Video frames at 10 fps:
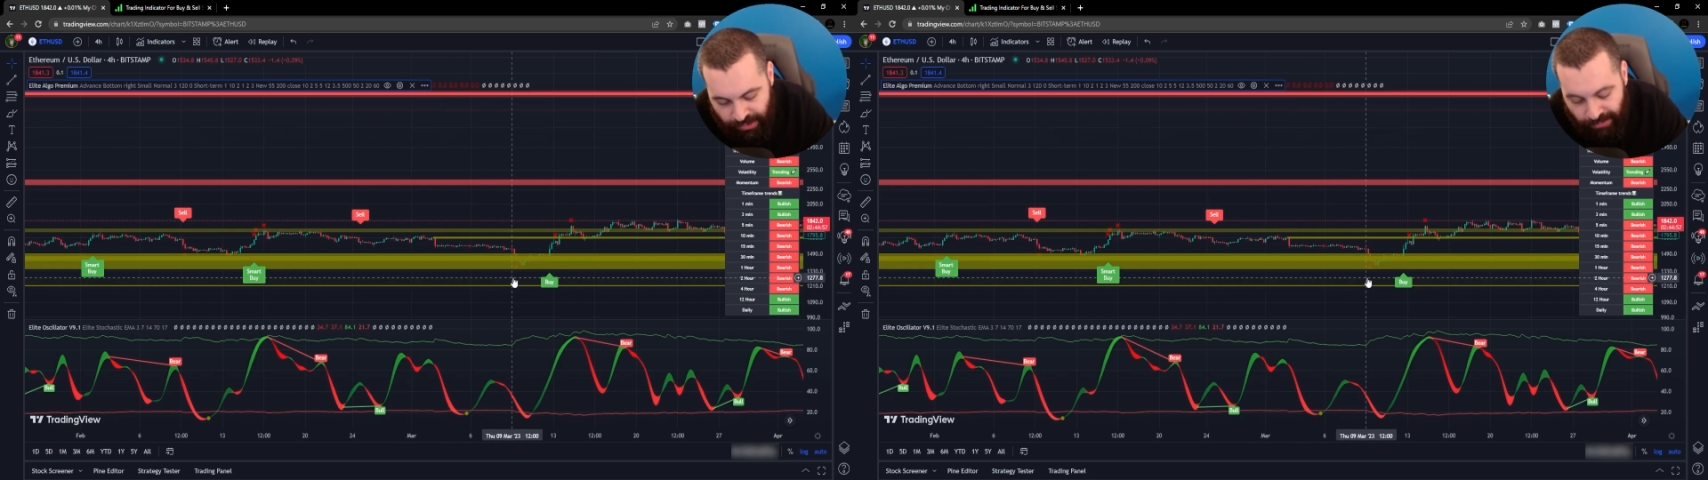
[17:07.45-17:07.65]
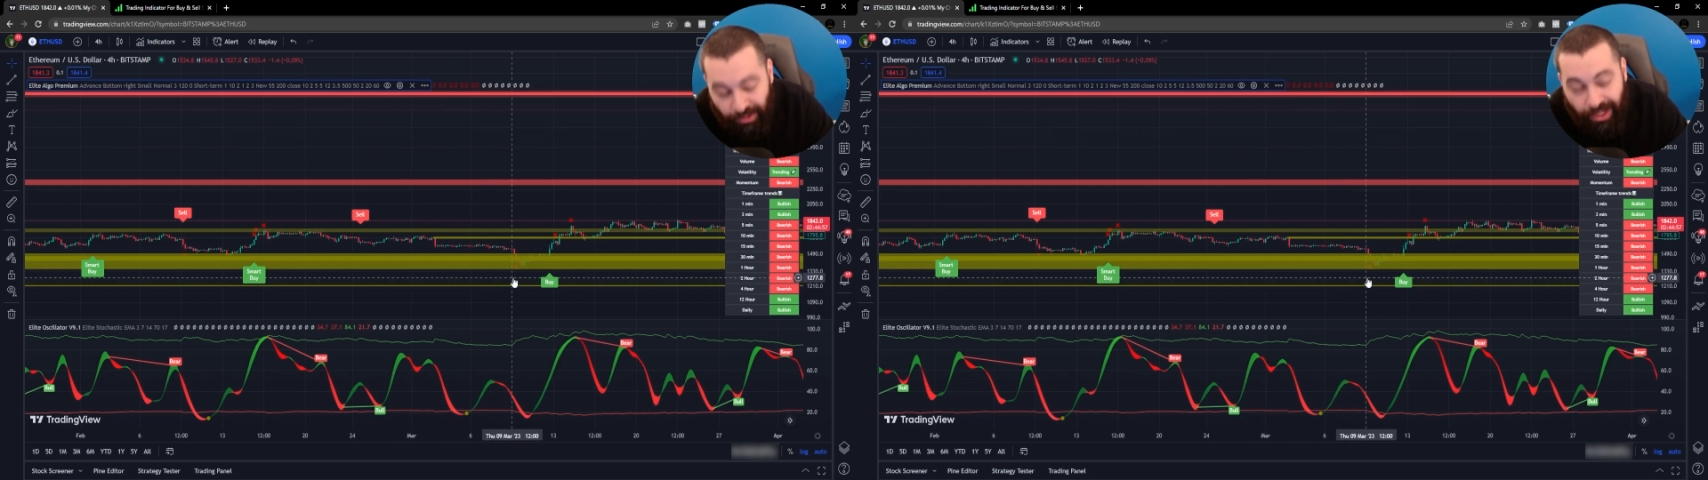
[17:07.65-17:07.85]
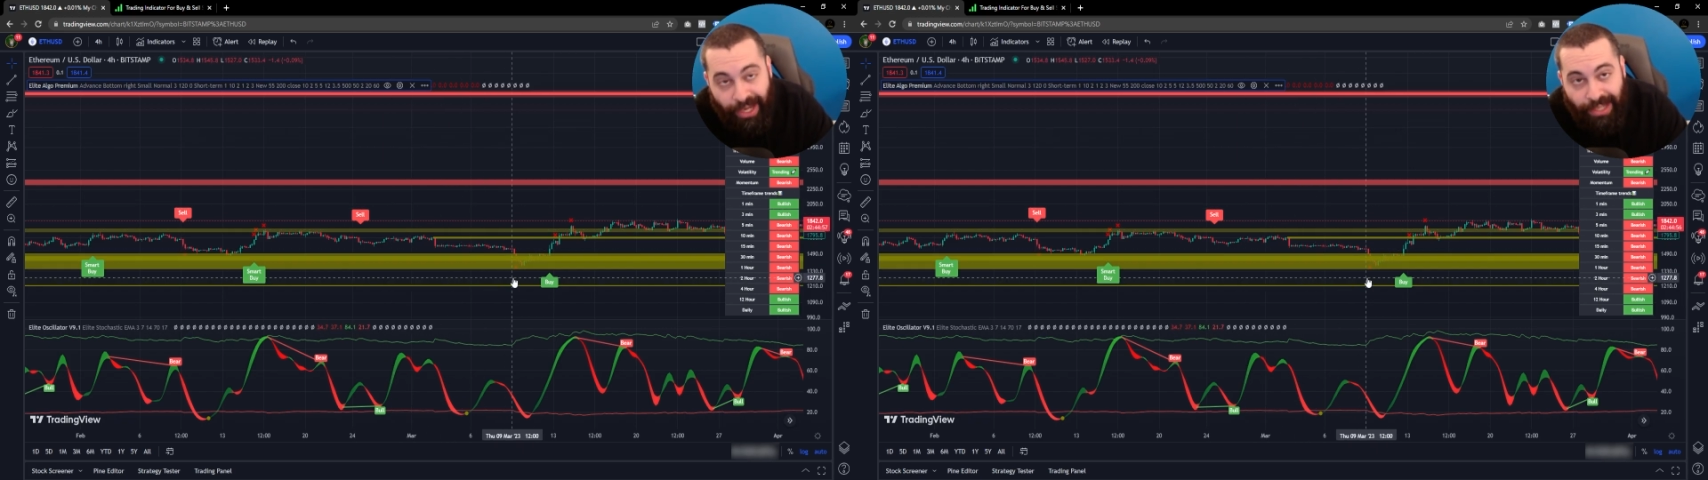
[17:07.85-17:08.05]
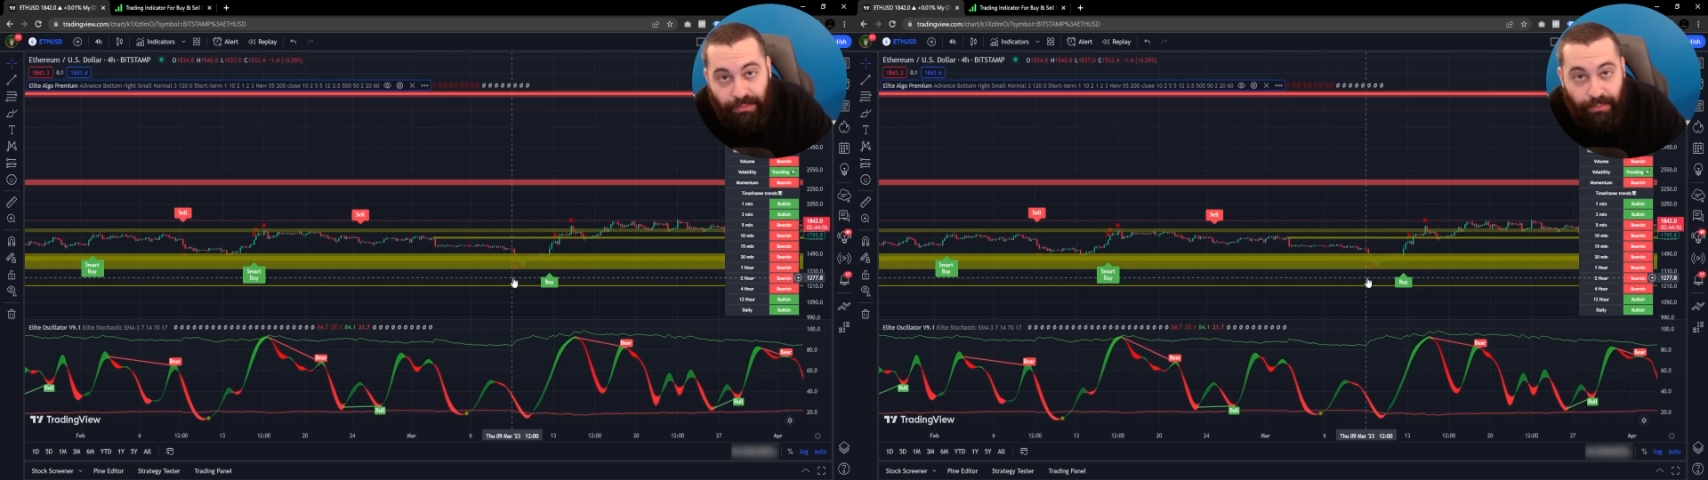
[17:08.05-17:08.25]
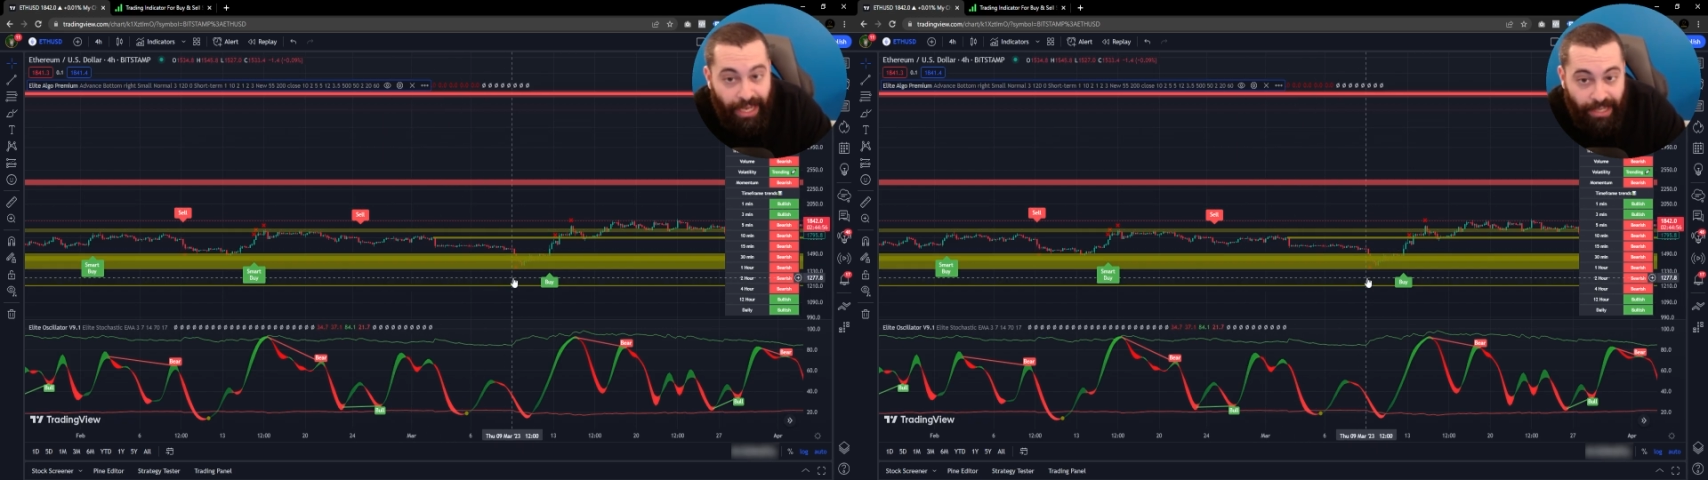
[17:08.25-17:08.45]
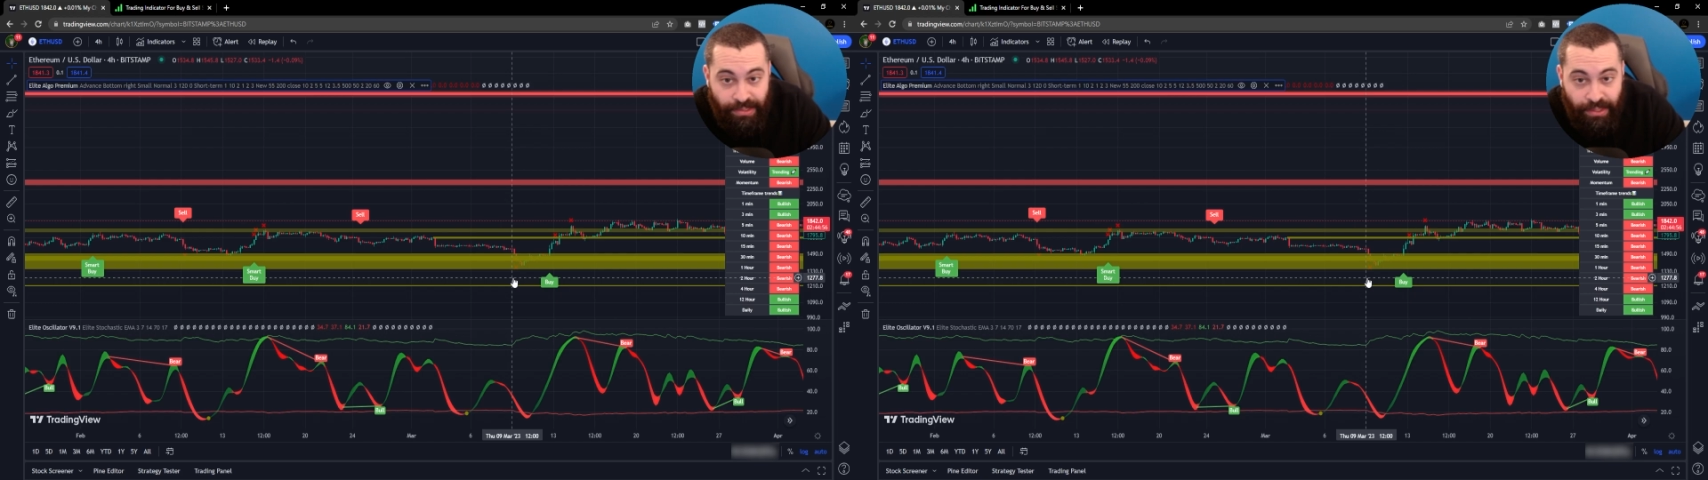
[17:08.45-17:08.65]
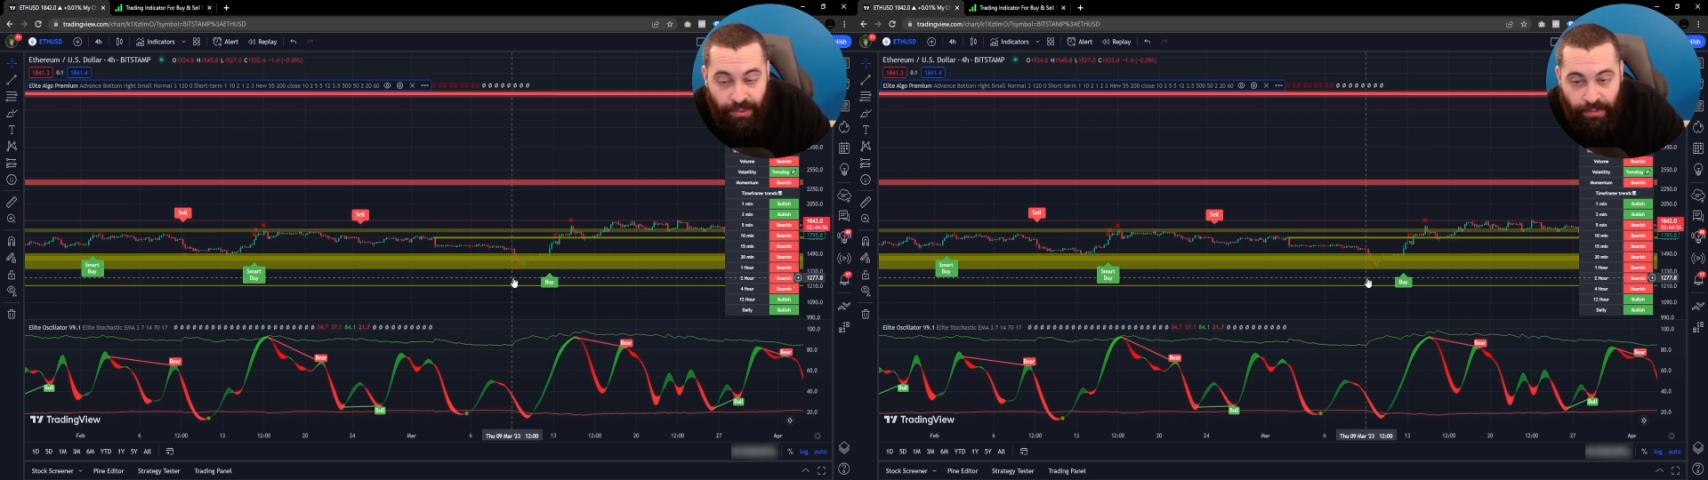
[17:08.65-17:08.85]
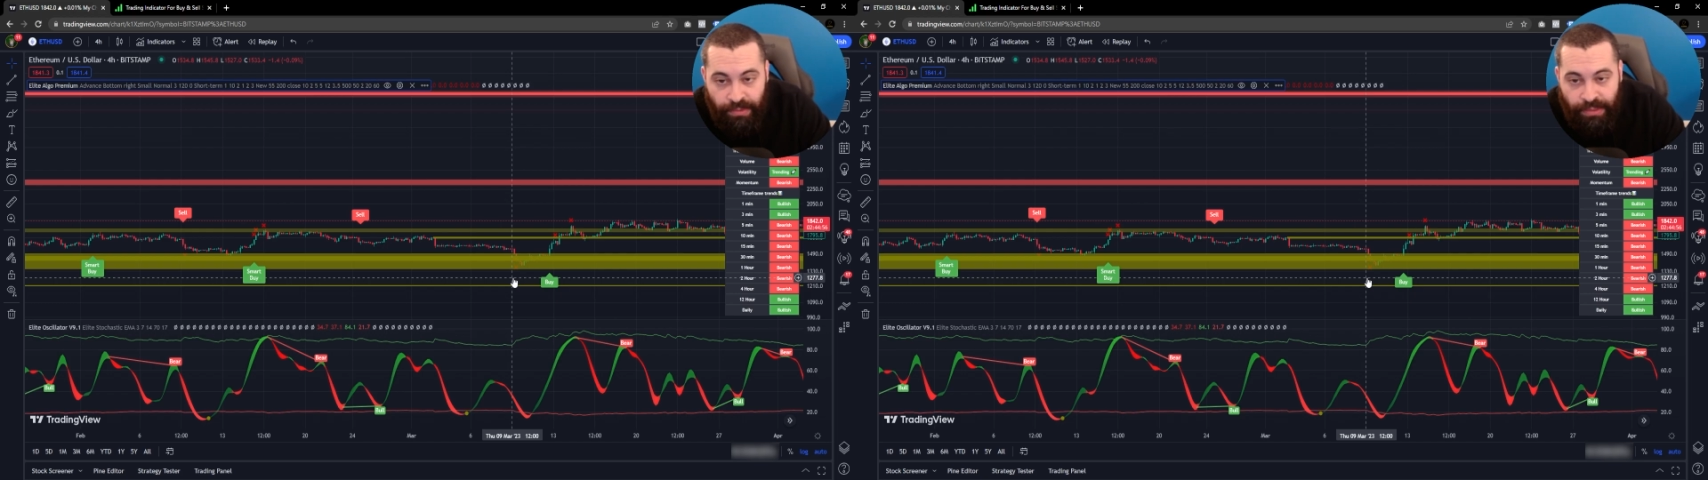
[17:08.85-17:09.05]
supply and demand
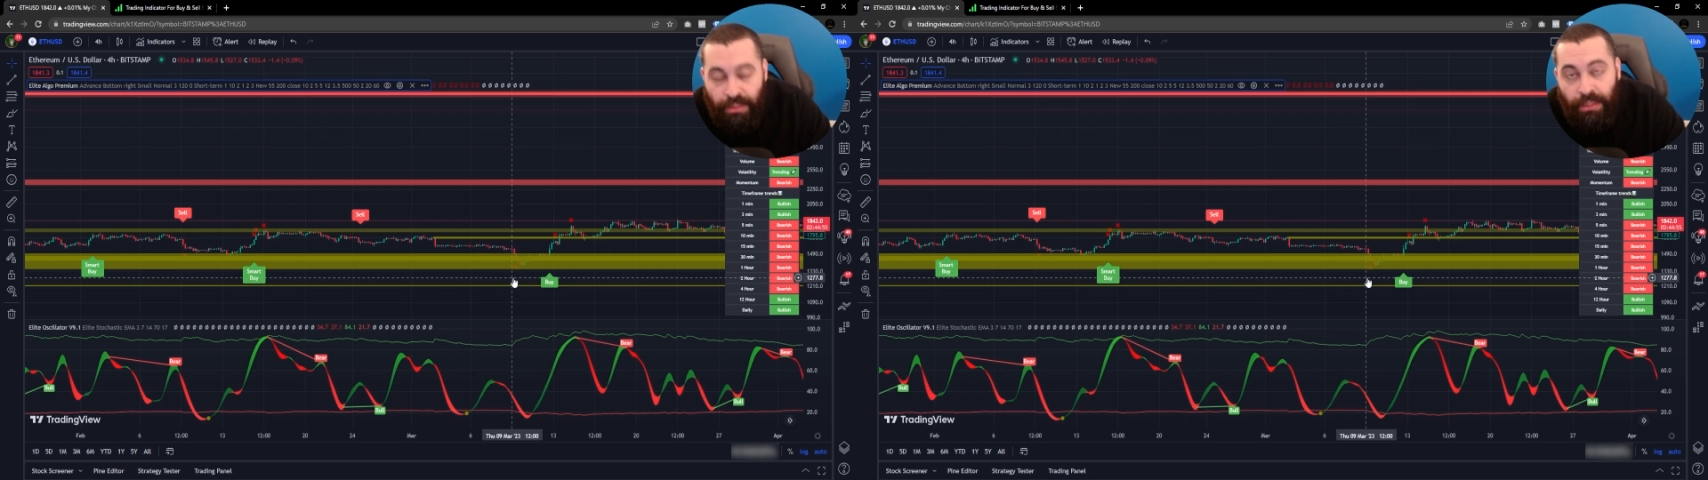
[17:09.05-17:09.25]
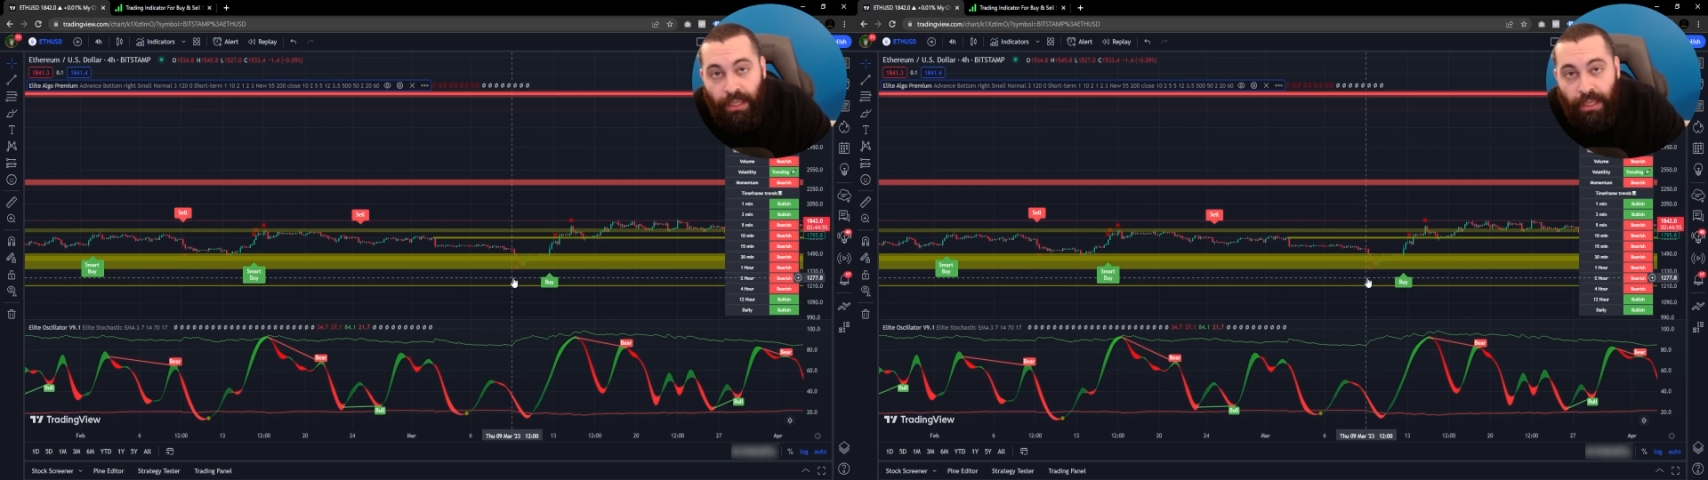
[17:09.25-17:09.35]
zones.